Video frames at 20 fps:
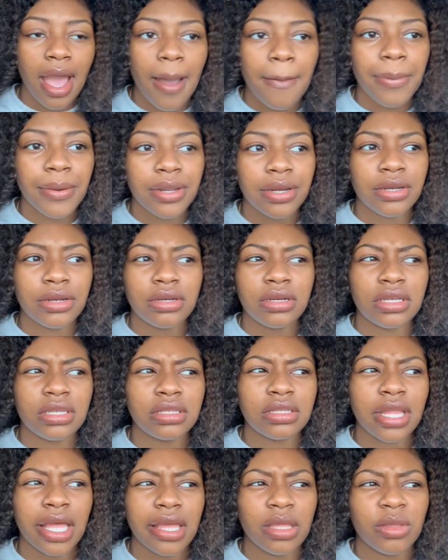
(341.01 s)
I put it
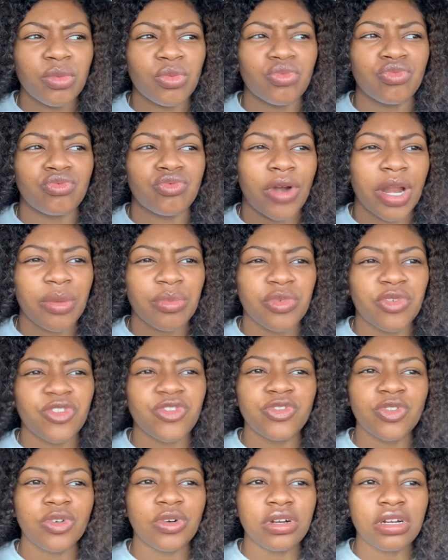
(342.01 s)
on like right
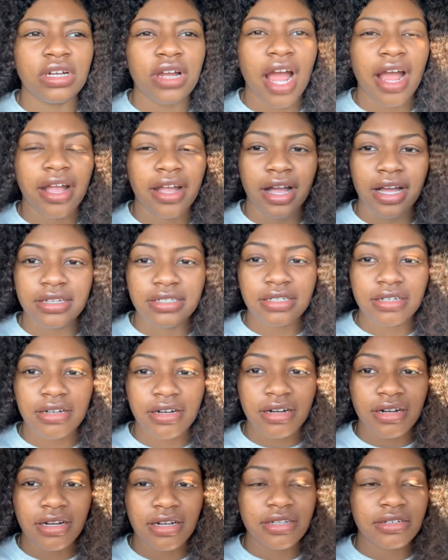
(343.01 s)
before I got in the
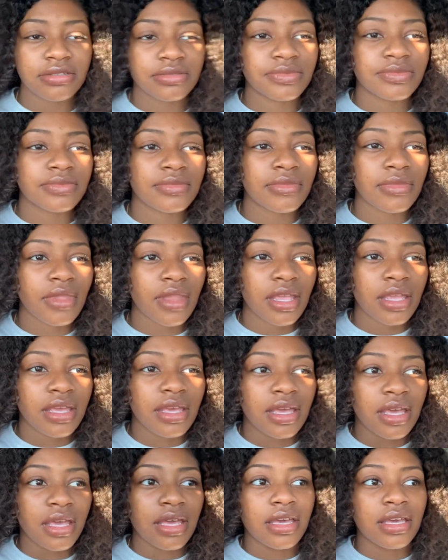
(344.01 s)
car
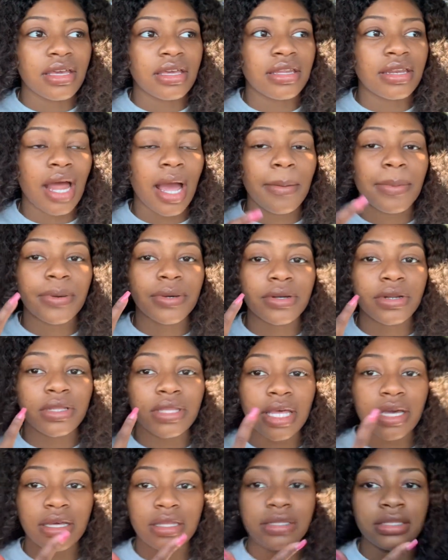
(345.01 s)
and I put on
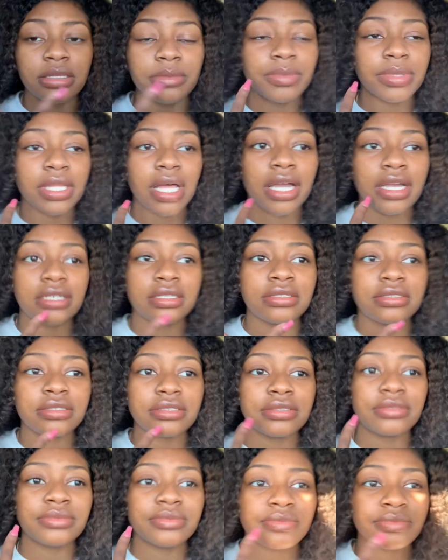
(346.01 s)
like a lip
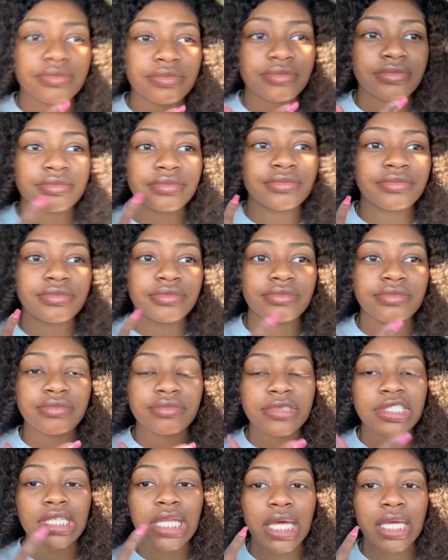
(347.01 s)
liner,
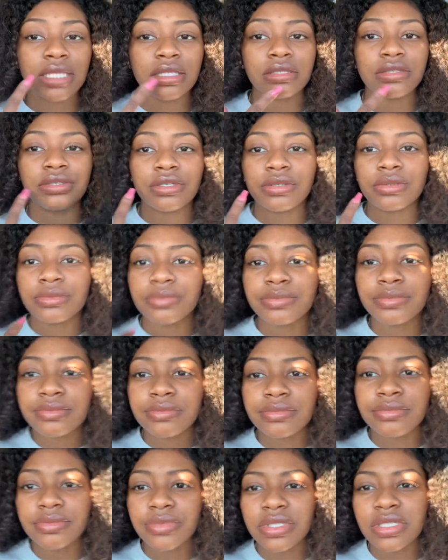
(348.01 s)
like, you know,
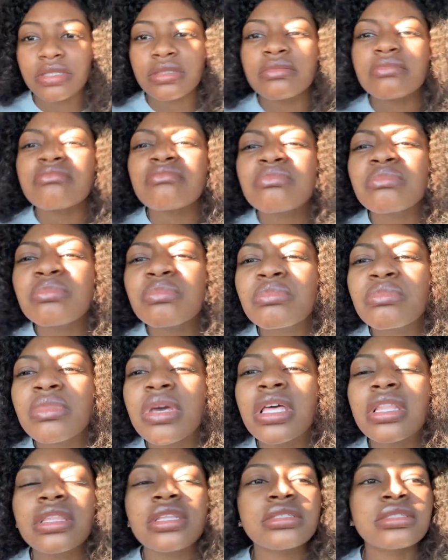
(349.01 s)
but
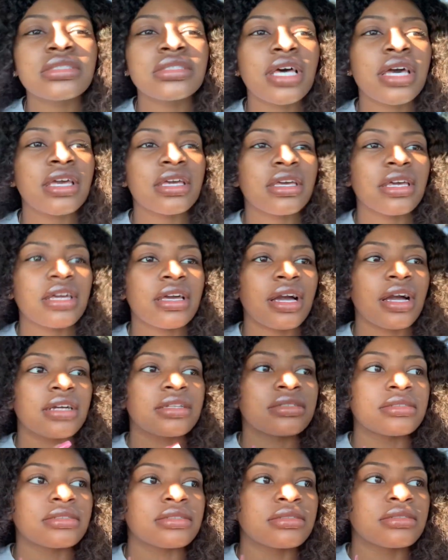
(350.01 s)
it looks like it
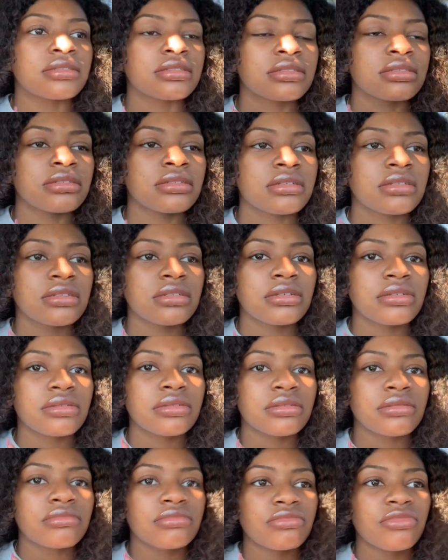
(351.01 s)
kind
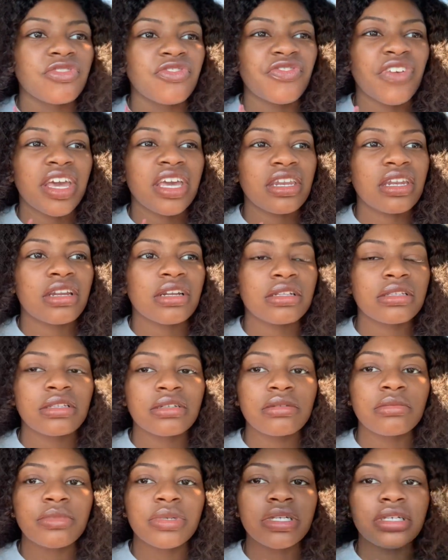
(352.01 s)
of faded a
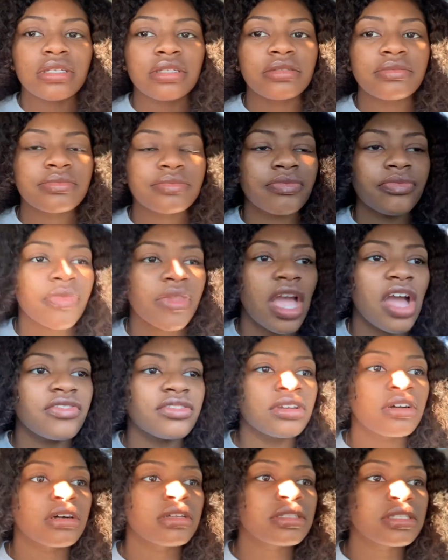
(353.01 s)
little bit
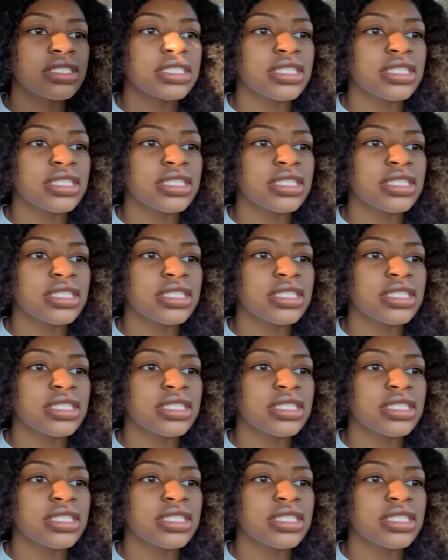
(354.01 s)
after all this